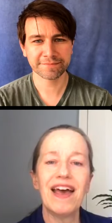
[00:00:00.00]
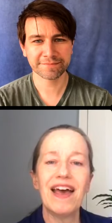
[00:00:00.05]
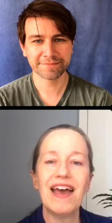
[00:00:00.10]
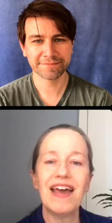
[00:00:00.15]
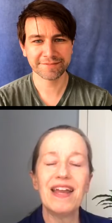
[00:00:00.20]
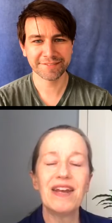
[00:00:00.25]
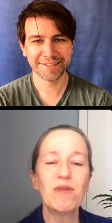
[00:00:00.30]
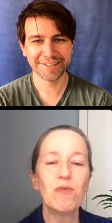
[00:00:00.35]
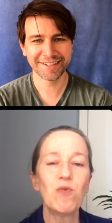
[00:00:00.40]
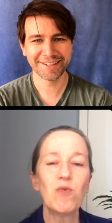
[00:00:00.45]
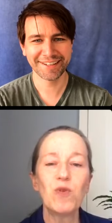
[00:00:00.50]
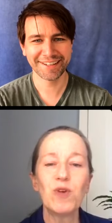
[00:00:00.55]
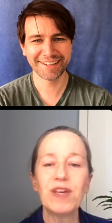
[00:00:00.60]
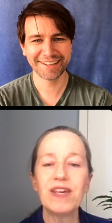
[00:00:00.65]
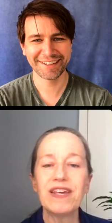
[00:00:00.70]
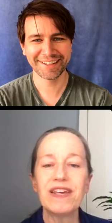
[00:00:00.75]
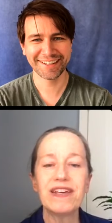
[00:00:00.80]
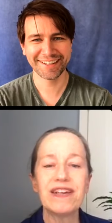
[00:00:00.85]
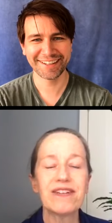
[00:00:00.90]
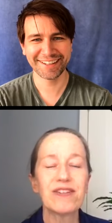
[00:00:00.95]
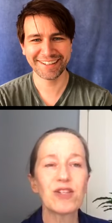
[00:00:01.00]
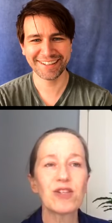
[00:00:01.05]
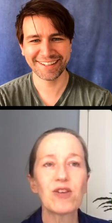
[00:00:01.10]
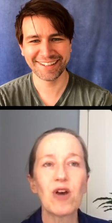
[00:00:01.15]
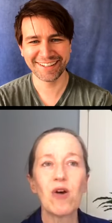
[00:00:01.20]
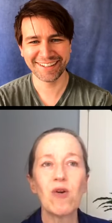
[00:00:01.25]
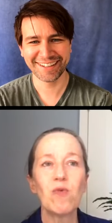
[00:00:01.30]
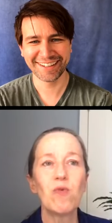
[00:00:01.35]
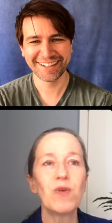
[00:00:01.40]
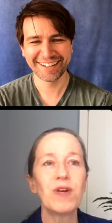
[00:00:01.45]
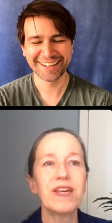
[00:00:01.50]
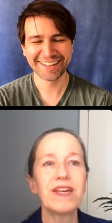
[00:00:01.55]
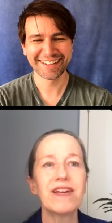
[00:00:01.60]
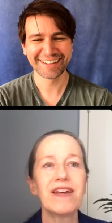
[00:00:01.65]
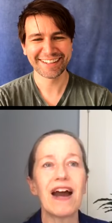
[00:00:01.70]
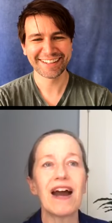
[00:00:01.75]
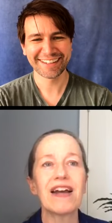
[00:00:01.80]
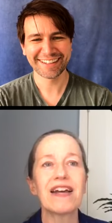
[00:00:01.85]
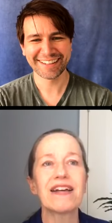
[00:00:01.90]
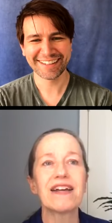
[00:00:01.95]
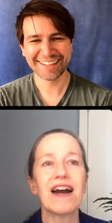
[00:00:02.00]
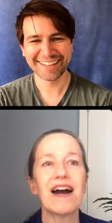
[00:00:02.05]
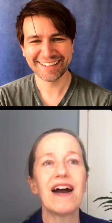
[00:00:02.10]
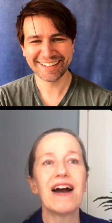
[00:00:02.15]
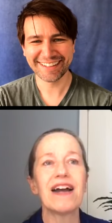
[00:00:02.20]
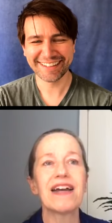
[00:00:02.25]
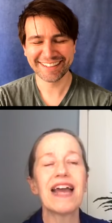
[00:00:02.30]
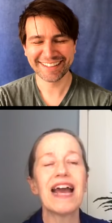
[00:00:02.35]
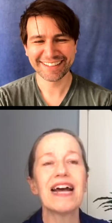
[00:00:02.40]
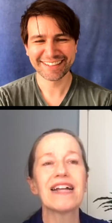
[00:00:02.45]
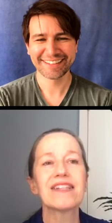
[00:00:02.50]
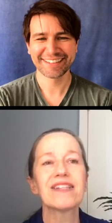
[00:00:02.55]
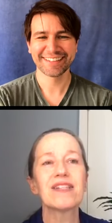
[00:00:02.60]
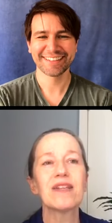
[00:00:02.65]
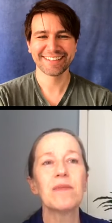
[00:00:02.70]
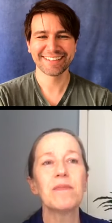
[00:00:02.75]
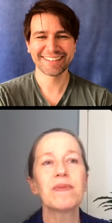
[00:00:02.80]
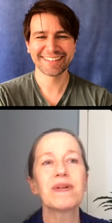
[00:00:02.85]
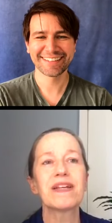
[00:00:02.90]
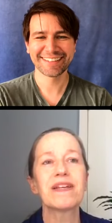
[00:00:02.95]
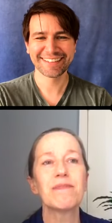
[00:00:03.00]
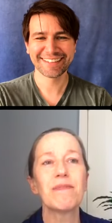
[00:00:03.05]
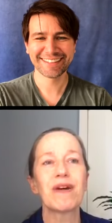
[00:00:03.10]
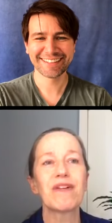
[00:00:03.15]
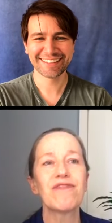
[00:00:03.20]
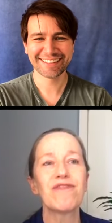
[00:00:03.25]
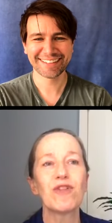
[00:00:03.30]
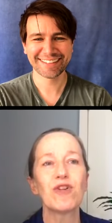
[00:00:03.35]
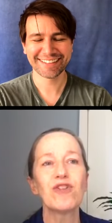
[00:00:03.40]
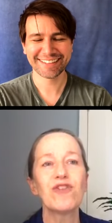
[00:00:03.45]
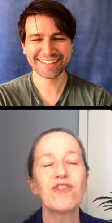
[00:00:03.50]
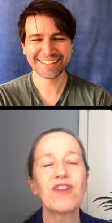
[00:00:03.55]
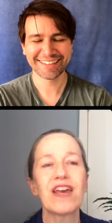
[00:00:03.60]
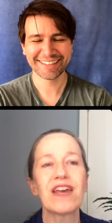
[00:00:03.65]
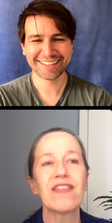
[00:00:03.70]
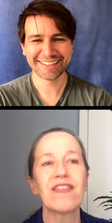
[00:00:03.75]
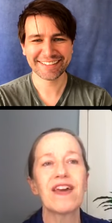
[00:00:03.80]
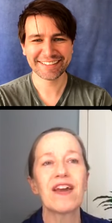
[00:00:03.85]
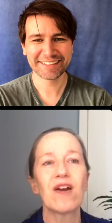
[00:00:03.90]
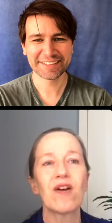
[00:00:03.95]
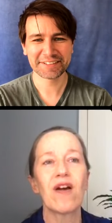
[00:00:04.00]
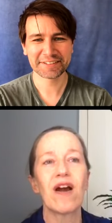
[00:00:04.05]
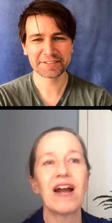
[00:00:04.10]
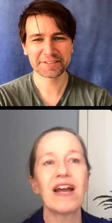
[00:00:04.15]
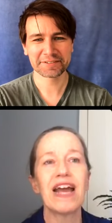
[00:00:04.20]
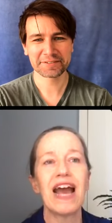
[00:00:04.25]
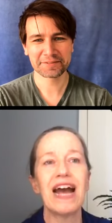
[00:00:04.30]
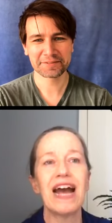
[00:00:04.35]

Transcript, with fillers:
Speaker 1: and we so we i i had somebody my first day there i